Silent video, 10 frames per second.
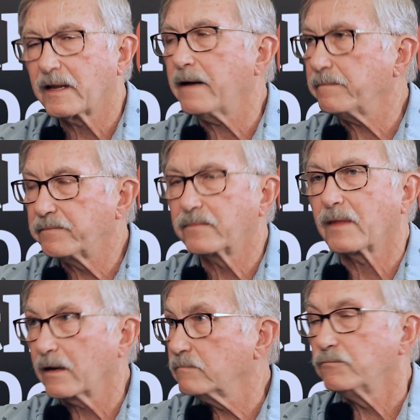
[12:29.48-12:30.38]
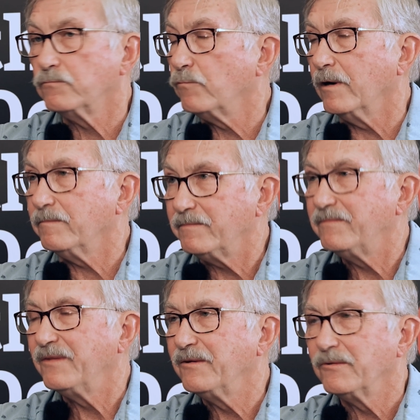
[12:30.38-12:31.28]
Yeah, well,
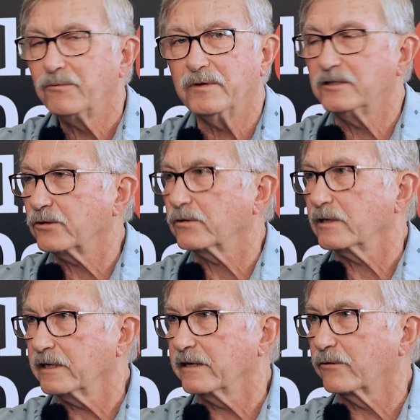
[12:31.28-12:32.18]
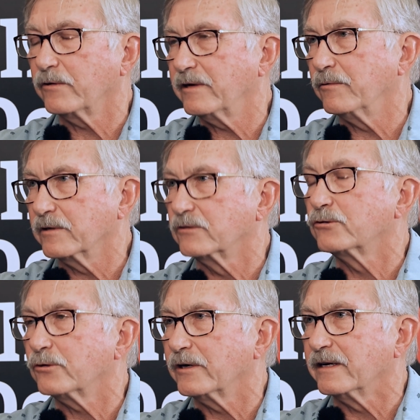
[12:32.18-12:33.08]
we certainly agree
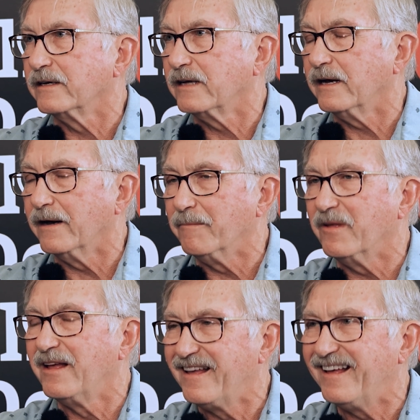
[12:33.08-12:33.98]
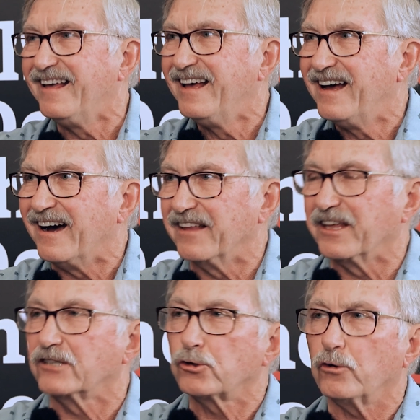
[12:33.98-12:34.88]
with Troy. I
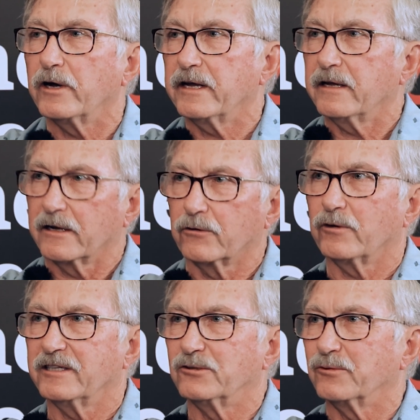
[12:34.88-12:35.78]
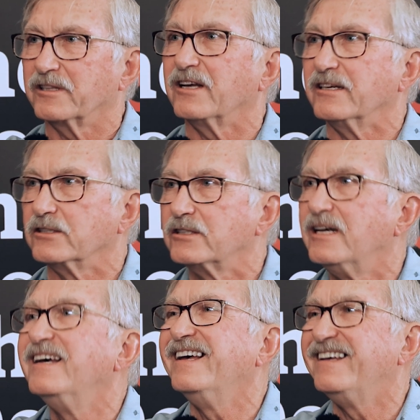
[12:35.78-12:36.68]
think Troy agrees with
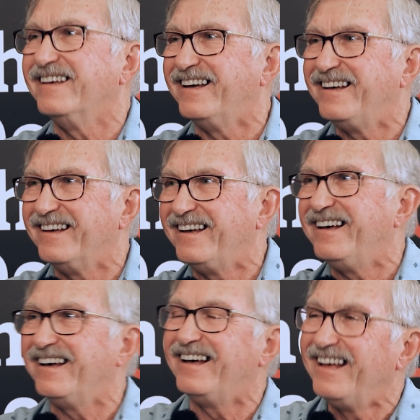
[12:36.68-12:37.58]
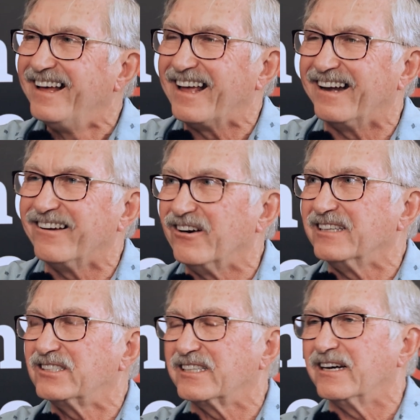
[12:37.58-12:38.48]
us. Yeah.
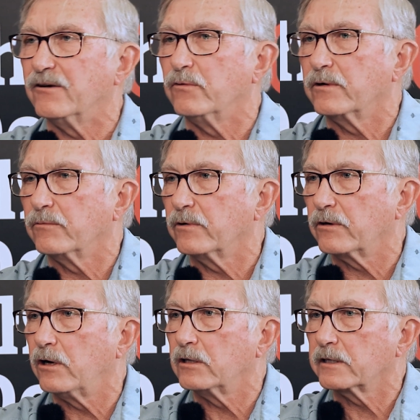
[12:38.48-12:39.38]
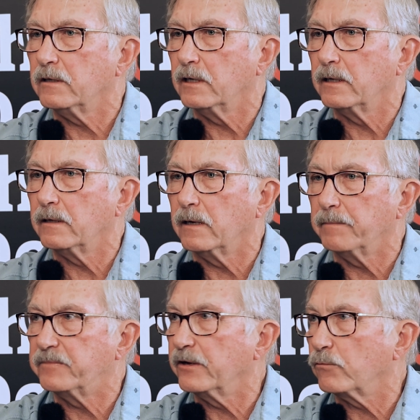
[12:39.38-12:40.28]
Anyways, we're all
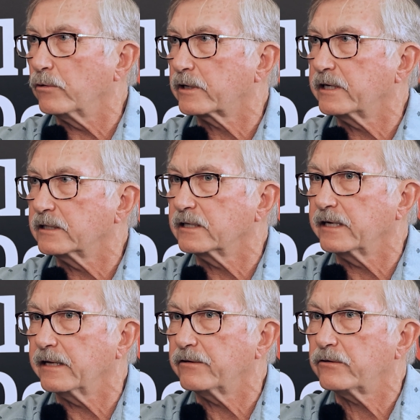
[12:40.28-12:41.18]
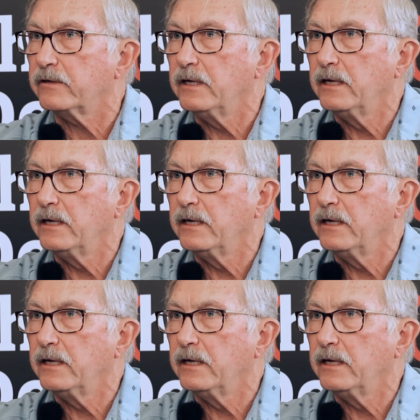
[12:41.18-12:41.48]
up there working together,